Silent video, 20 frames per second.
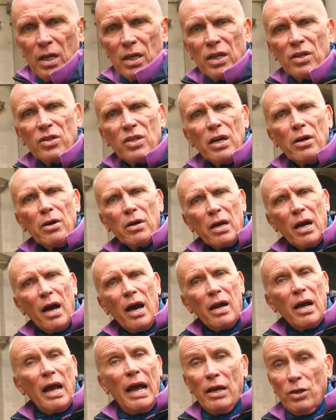And
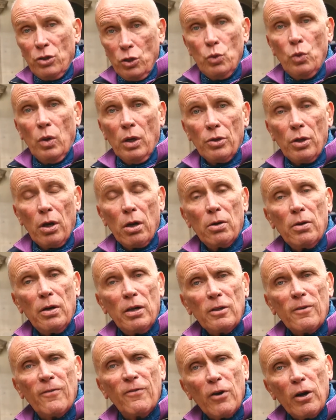terracotta, as you well know,
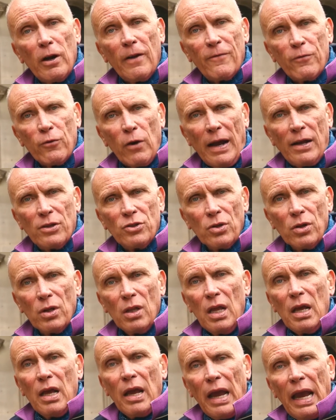is very fragile,
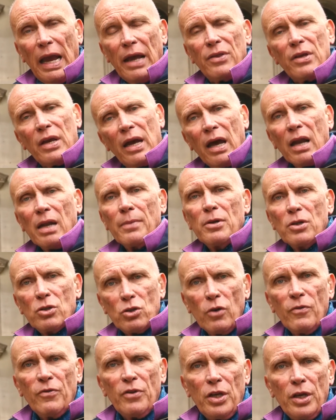and the elements
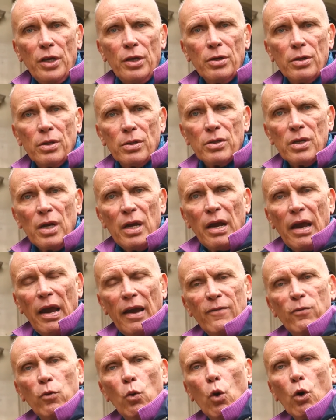over the years
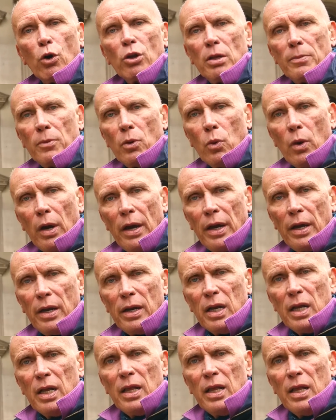have worn them away.